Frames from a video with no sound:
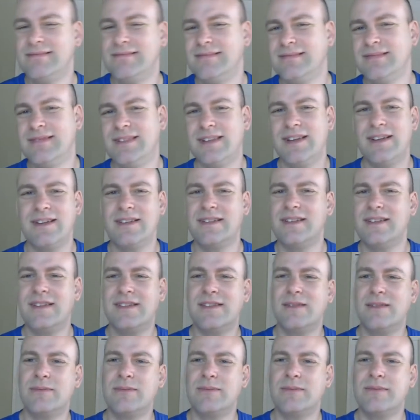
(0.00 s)
So it
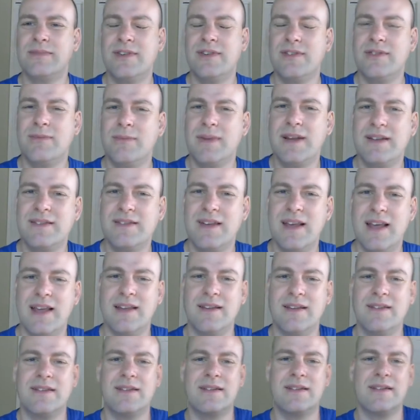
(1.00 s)
doesn't make
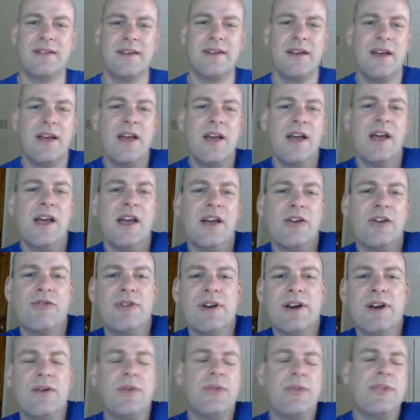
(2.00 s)
sense.
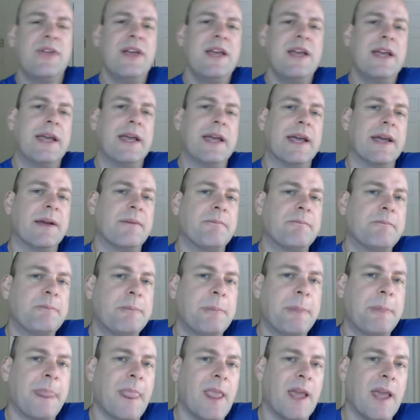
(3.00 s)
Critical thinking
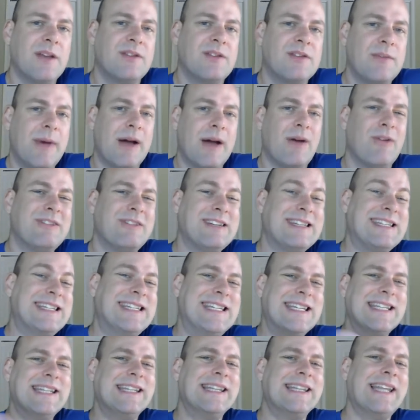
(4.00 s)
is about
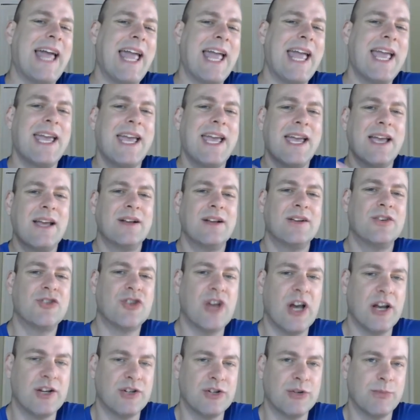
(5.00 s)
delaying
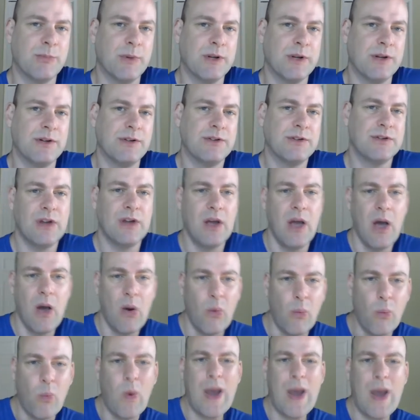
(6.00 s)
judgment,
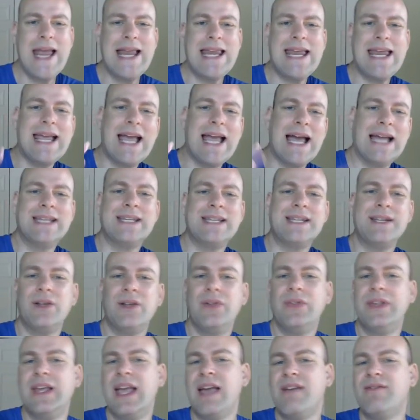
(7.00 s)
waiting until
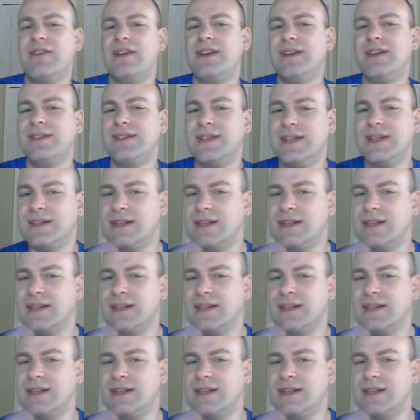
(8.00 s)
the evidence is